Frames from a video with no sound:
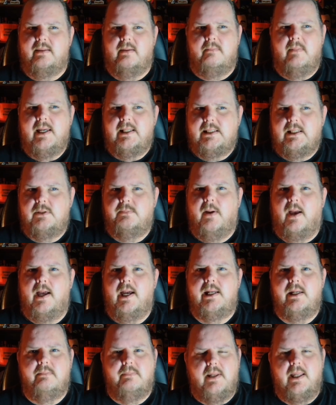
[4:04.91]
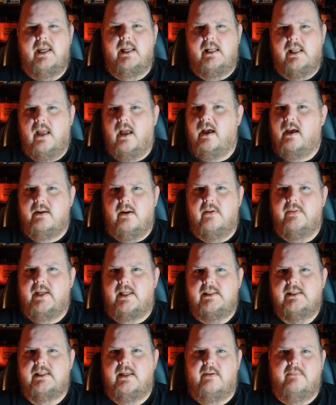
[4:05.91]
The message behind it, playing God, all
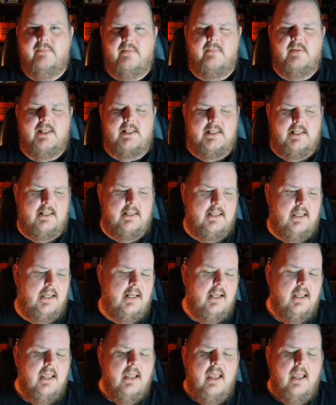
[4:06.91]
that stuff. I really dig that.